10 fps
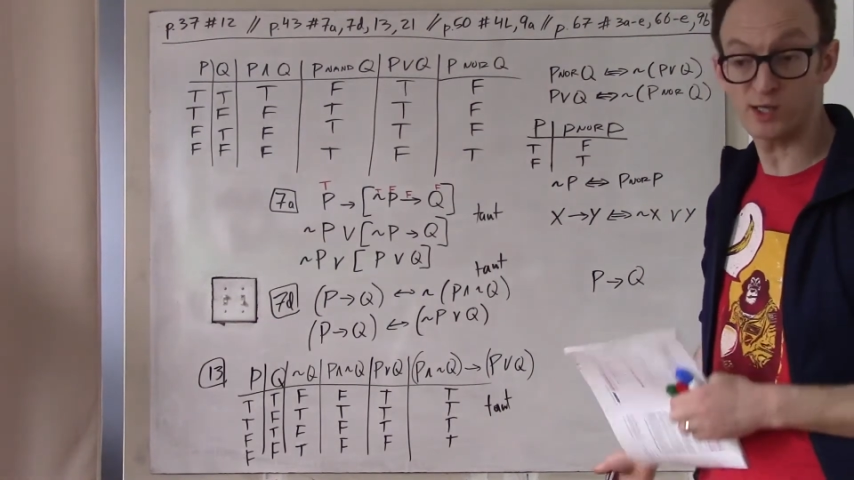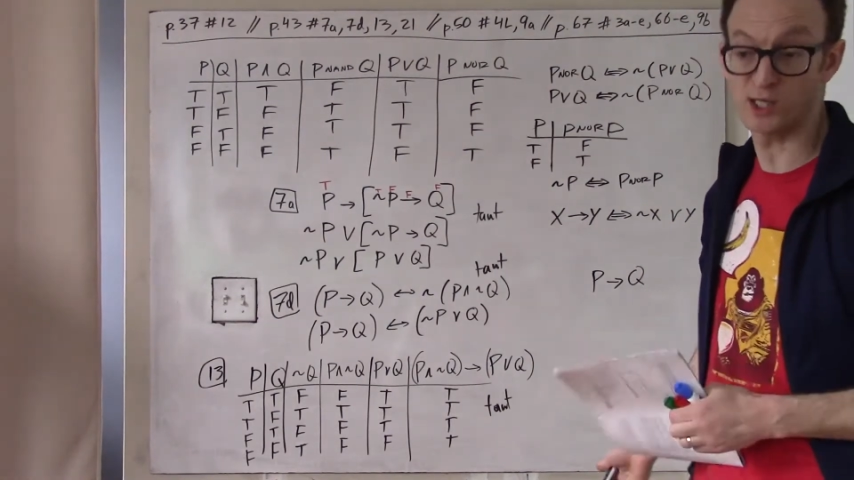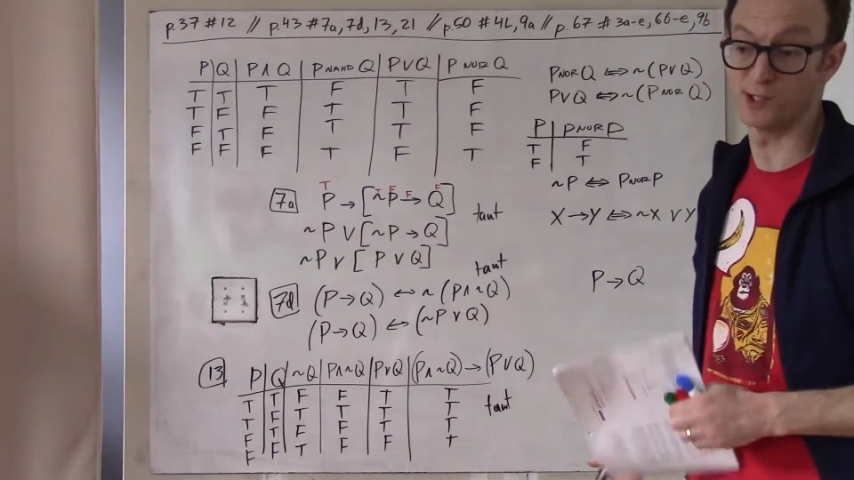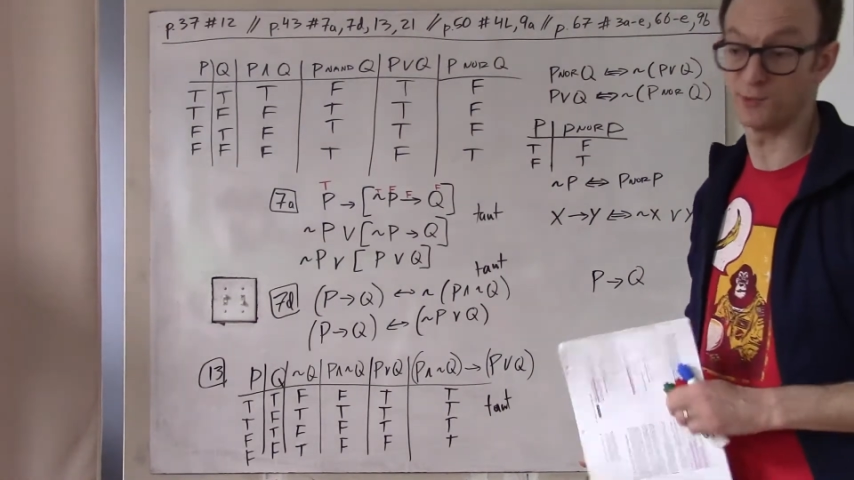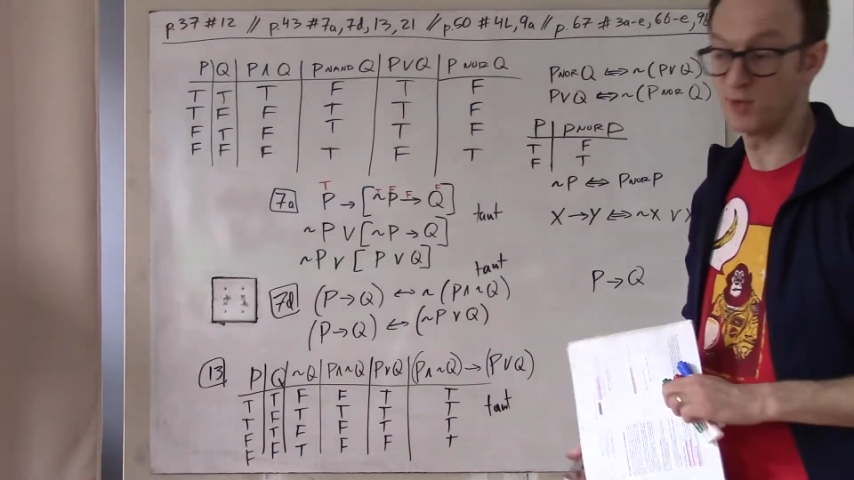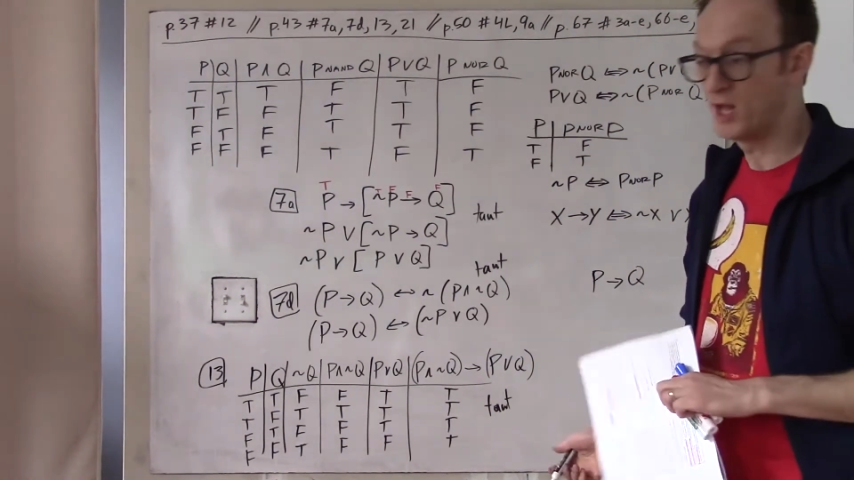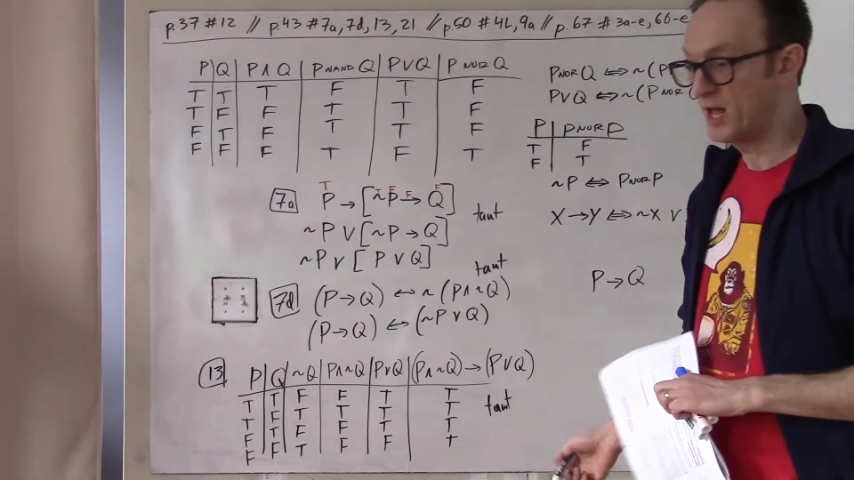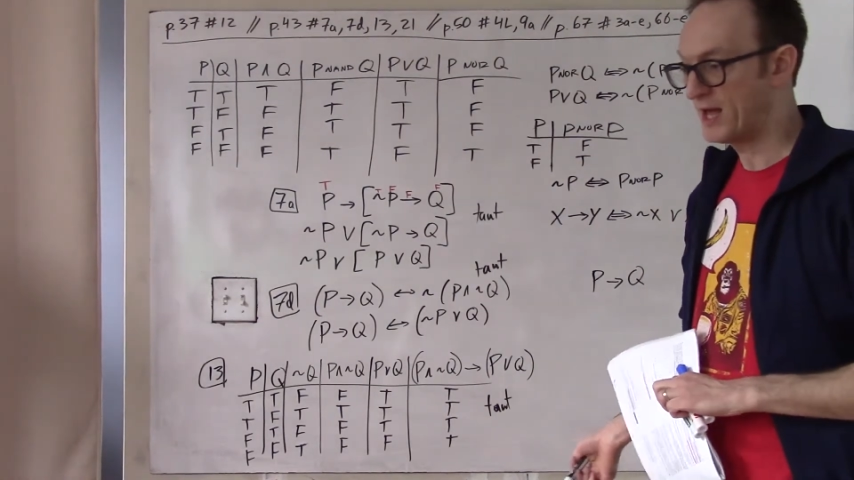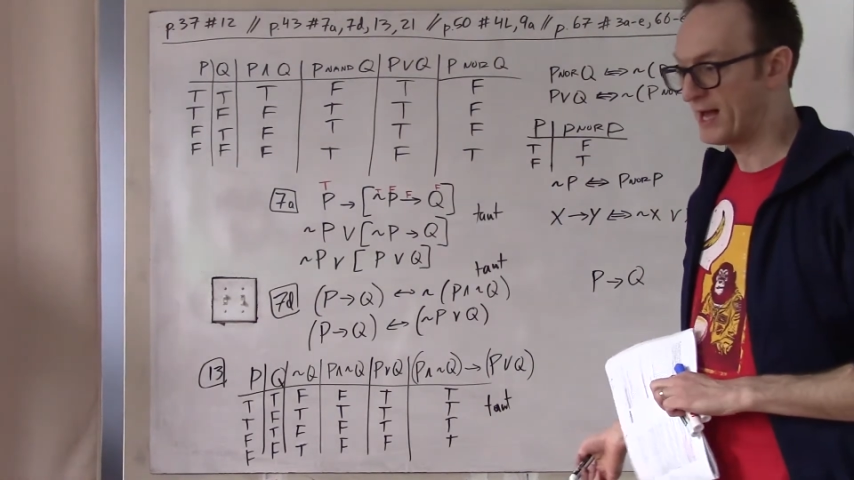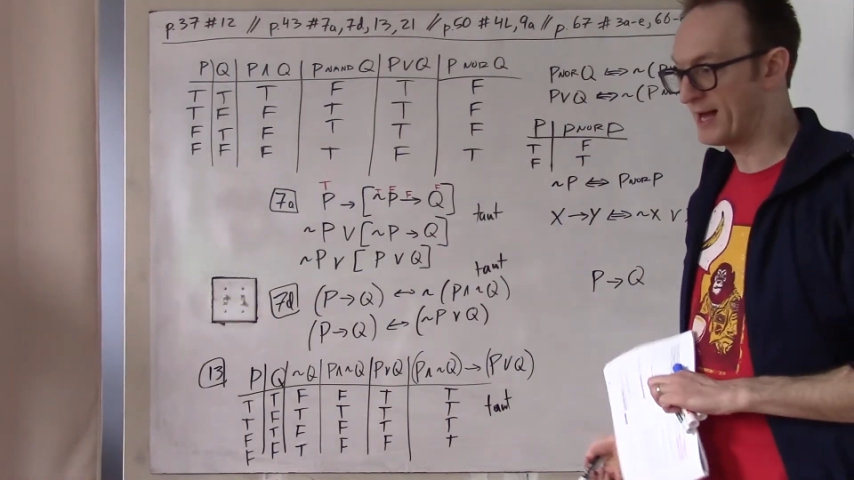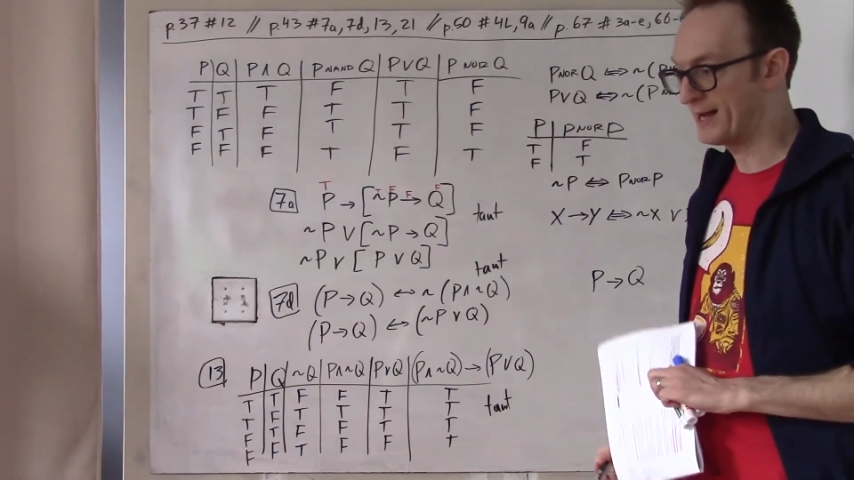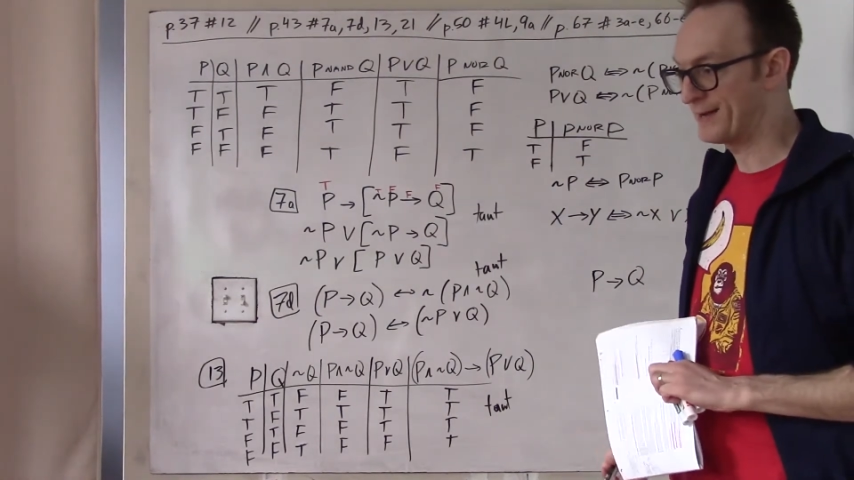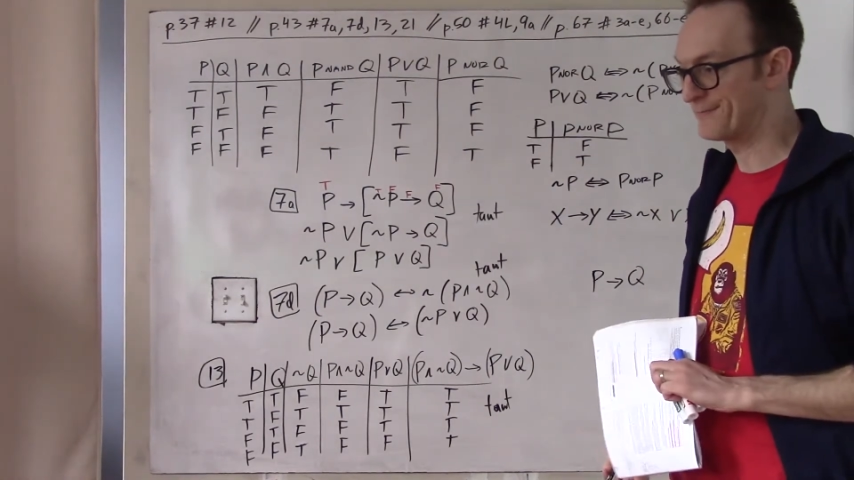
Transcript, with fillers: Q, um,